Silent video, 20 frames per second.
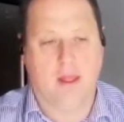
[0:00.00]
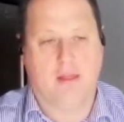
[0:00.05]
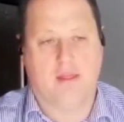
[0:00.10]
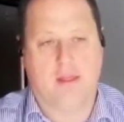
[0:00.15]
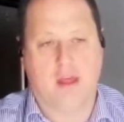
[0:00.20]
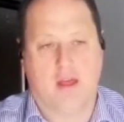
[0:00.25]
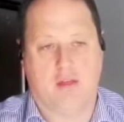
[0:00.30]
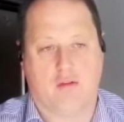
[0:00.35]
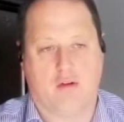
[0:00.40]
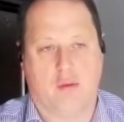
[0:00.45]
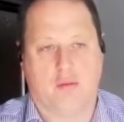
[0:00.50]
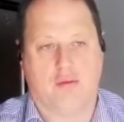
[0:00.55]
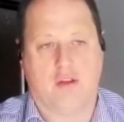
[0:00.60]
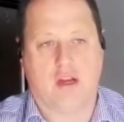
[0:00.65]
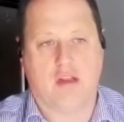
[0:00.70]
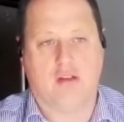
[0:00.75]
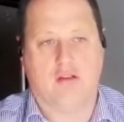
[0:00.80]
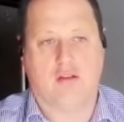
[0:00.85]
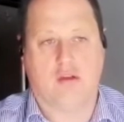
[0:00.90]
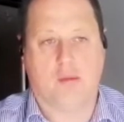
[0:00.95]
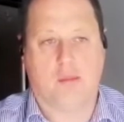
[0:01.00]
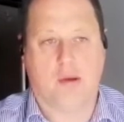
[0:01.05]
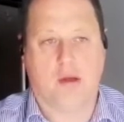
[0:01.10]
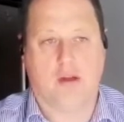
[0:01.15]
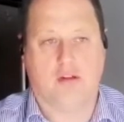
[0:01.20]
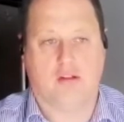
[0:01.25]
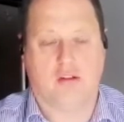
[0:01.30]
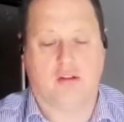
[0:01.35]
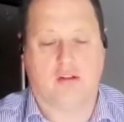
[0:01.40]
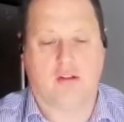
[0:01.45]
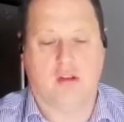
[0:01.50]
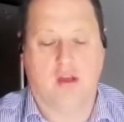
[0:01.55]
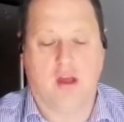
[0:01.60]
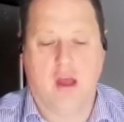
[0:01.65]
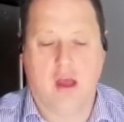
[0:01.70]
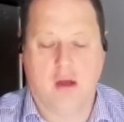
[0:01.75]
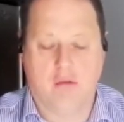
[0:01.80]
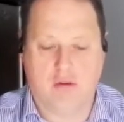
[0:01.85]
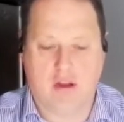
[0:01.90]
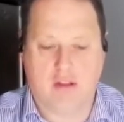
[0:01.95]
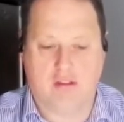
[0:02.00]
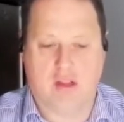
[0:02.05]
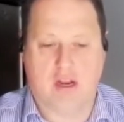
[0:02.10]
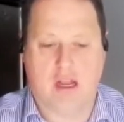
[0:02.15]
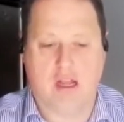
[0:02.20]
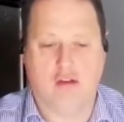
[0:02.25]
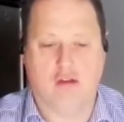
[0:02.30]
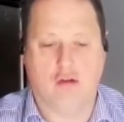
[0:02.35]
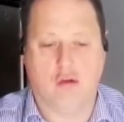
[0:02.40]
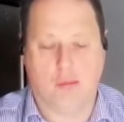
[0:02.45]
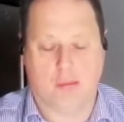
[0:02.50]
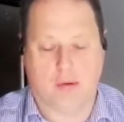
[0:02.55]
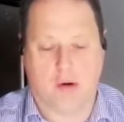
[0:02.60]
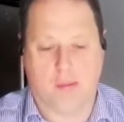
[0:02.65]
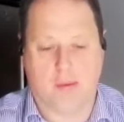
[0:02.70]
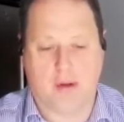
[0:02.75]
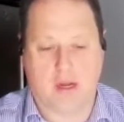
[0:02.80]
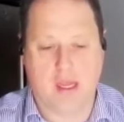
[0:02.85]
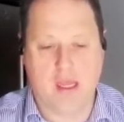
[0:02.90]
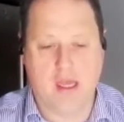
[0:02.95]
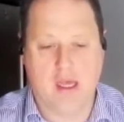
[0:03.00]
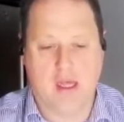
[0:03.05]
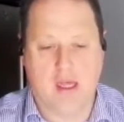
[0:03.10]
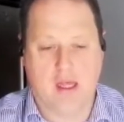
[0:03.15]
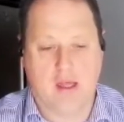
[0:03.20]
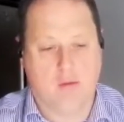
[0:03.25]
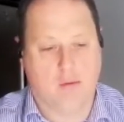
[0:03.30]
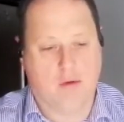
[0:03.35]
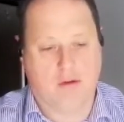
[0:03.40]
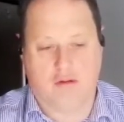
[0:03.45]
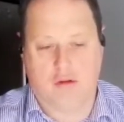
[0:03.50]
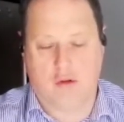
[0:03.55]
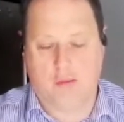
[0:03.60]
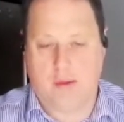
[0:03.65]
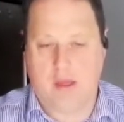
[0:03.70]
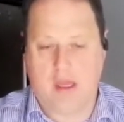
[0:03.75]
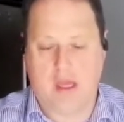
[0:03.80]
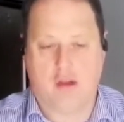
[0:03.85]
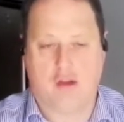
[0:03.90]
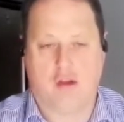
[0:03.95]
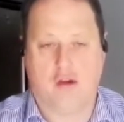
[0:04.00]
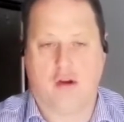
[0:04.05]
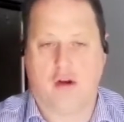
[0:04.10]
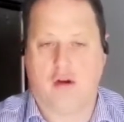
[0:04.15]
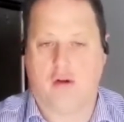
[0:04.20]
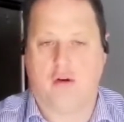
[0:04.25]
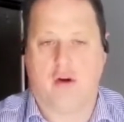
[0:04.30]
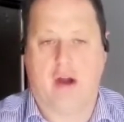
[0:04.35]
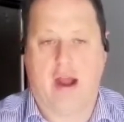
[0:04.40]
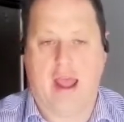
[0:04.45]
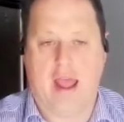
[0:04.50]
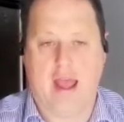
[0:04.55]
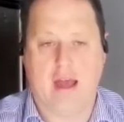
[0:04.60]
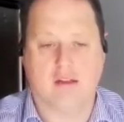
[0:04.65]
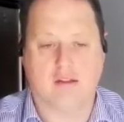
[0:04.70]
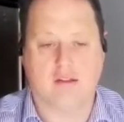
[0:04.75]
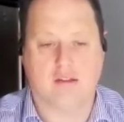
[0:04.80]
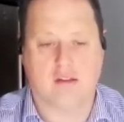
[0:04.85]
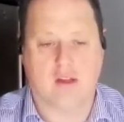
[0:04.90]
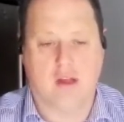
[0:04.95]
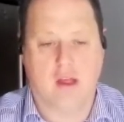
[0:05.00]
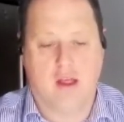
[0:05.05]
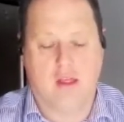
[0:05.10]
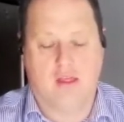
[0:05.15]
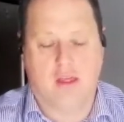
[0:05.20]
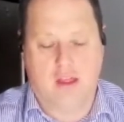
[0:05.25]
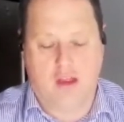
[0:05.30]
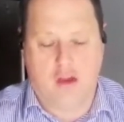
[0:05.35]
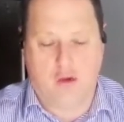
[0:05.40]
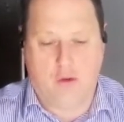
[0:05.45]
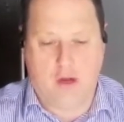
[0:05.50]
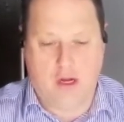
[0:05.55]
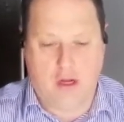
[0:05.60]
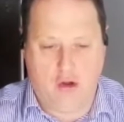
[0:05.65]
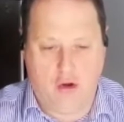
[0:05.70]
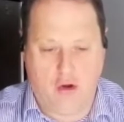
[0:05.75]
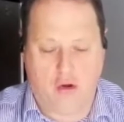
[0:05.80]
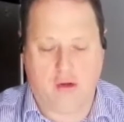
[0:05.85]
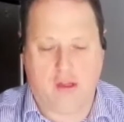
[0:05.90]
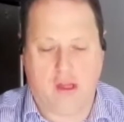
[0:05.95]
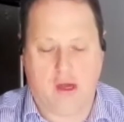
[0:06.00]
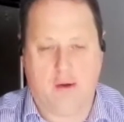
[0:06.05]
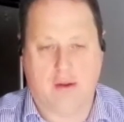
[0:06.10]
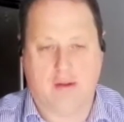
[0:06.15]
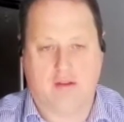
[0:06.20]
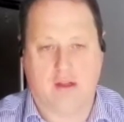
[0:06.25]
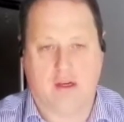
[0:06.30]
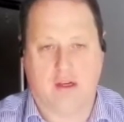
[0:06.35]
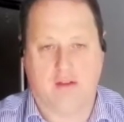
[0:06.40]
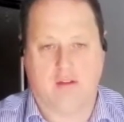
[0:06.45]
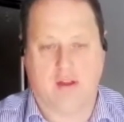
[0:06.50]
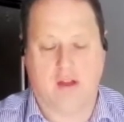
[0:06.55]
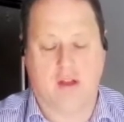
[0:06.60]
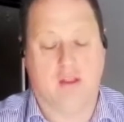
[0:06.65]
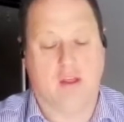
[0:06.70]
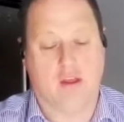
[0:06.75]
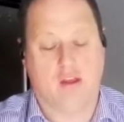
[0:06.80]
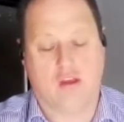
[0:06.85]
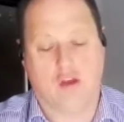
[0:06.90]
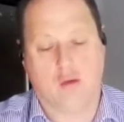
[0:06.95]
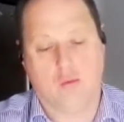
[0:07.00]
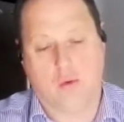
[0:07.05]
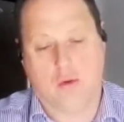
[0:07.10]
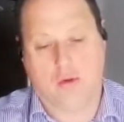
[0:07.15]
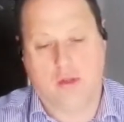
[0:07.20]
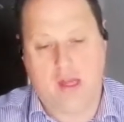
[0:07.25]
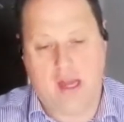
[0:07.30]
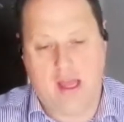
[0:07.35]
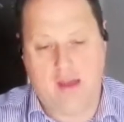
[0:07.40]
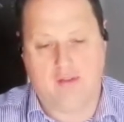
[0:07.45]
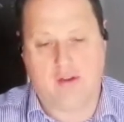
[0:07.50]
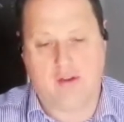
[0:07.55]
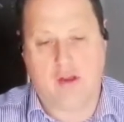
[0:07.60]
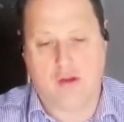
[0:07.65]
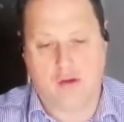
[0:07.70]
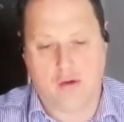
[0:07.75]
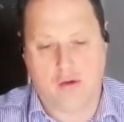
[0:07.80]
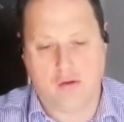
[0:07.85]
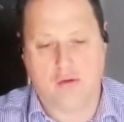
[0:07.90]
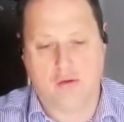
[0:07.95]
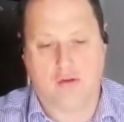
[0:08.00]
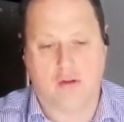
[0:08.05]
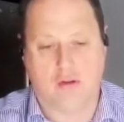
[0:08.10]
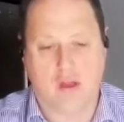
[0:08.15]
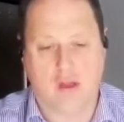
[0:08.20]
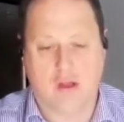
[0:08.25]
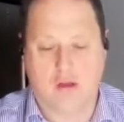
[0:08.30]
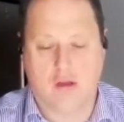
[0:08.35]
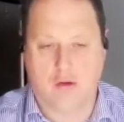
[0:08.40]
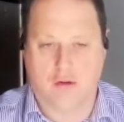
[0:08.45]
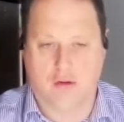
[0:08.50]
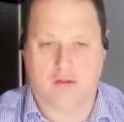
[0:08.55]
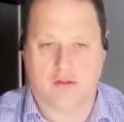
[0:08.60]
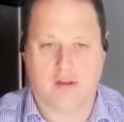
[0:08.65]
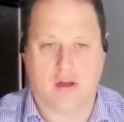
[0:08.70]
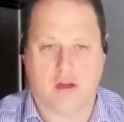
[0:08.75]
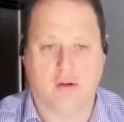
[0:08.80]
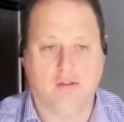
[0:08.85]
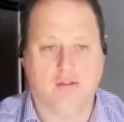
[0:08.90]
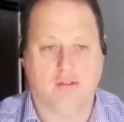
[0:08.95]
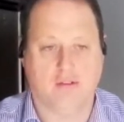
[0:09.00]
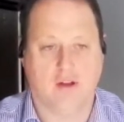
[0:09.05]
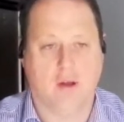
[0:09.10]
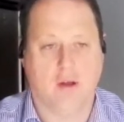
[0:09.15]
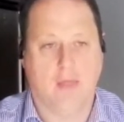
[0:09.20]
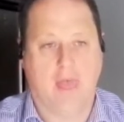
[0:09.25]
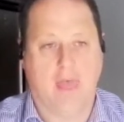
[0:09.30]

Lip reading: The other option is to purchase a residential property, which could be a unit or a house that you are not going to live in, that you will never use yourself,